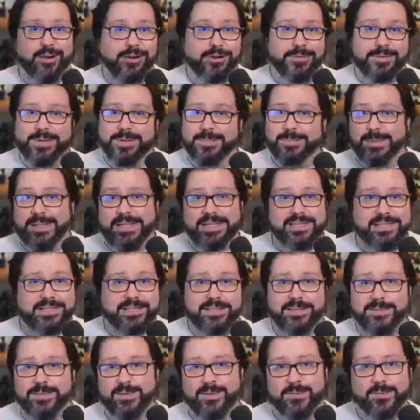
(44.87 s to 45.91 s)
over the place in
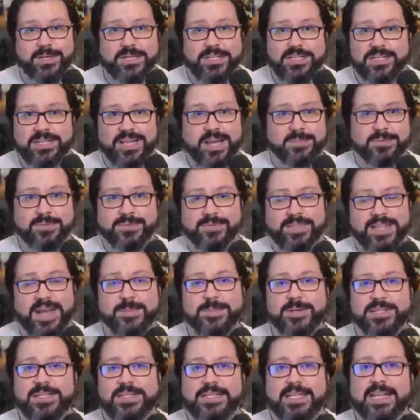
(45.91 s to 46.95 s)
terms of which types of
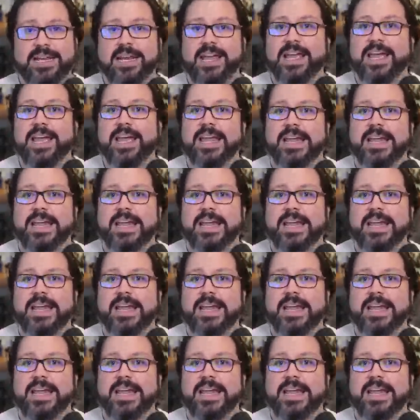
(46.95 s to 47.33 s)
damage it did.